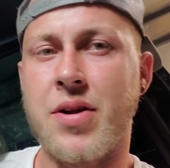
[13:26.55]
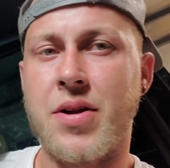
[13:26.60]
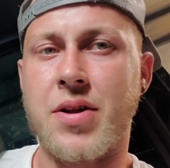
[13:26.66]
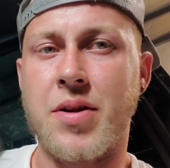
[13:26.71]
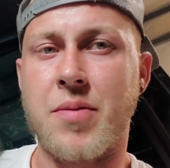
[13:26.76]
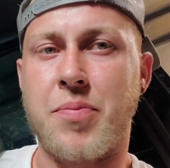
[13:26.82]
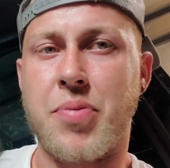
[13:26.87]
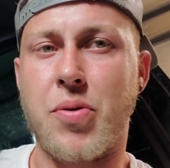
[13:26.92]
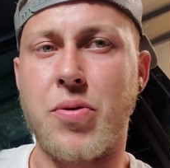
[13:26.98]

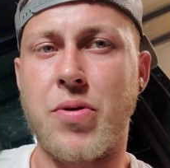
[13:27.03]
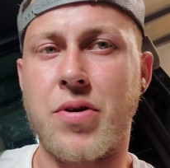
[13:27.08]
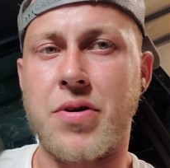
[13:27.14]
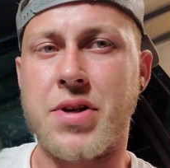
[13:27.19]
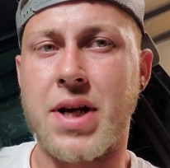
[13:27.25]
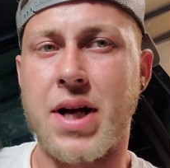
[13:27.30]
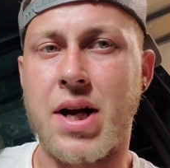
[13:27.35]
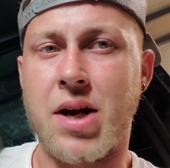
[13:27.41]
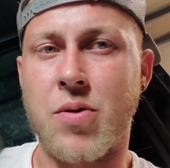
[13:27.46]
you pull your
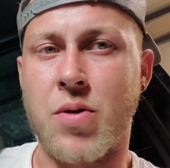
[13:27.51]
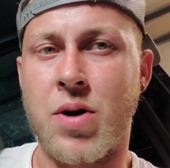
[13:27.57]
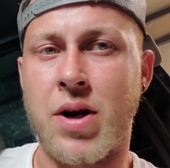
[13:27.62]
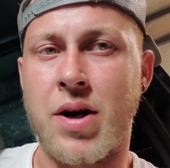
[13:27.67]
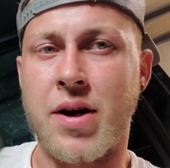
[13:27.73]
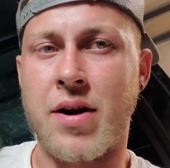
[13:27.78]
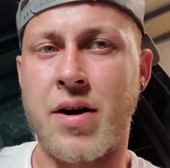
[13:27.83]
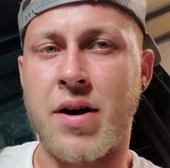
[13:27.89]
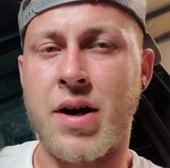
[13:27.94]
tack
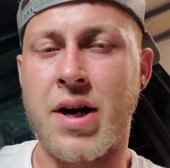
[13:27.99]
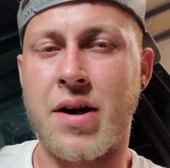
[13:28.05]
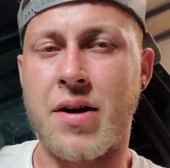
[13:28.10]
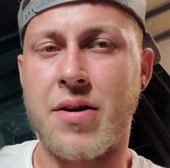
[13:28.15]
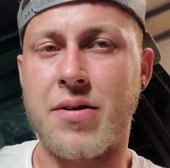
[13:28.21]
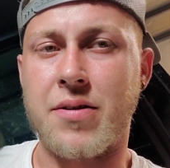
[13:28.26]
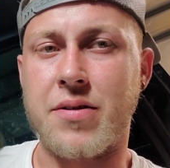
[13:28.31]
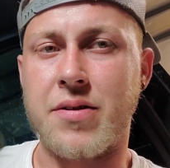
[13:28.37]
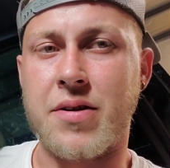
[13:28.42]
wire
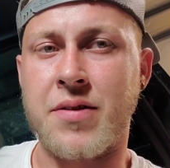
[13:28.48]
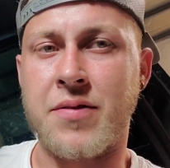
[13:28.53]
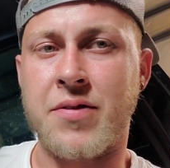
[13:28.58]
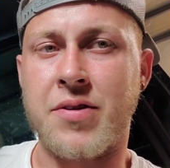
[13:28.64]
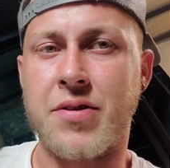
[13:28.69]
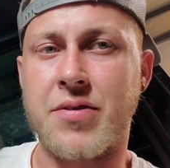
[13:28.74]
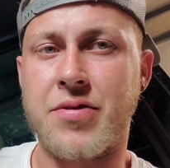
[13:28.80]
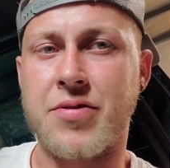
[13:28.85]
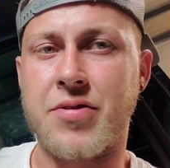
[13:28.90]
out of
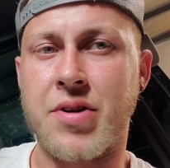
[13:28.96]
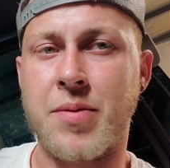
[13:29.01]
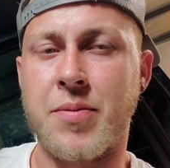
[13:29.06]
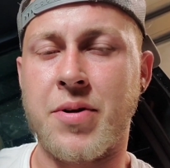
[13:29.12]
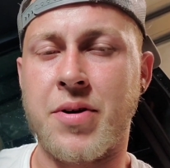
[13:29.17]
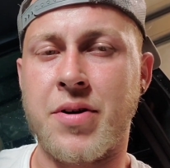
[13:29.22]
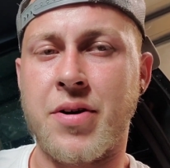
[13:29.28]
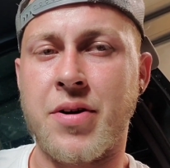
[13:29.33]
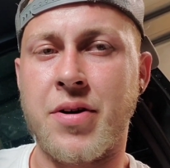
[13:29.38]
your
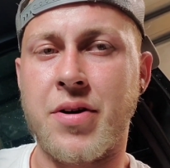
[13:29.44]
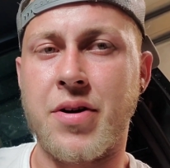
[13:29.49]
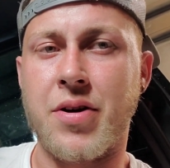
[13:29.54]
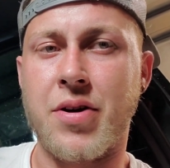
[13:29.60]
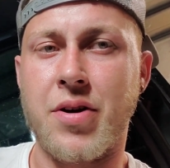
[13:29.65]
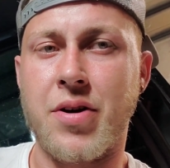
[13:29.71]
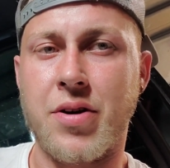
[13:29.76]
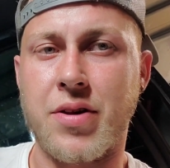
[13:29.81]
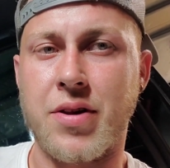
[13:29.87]
distributor, you
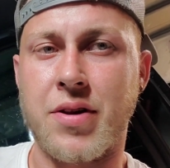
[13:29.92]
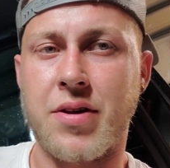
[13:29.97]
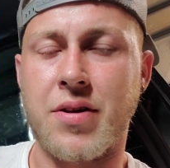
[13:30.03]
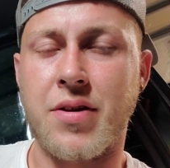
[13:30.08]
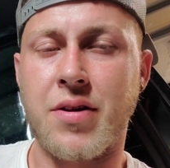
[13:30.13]
hook the